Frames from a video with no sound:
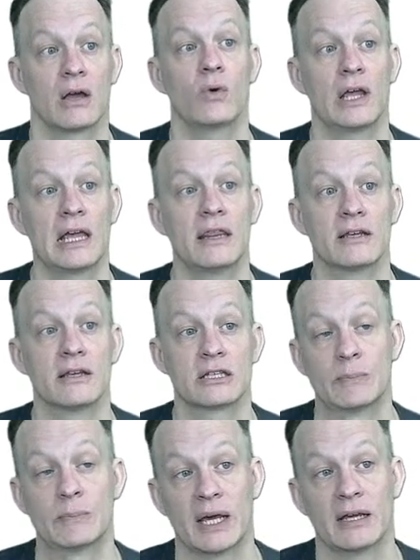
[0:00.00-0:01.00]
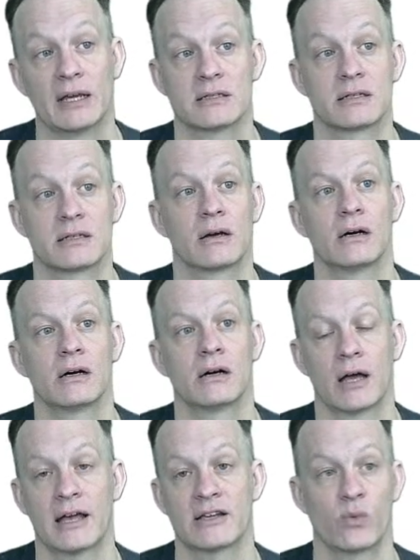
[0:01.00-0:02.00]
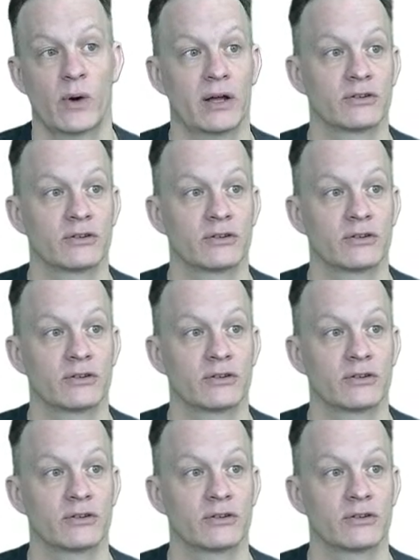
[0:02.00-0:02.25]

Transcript: in the space as well.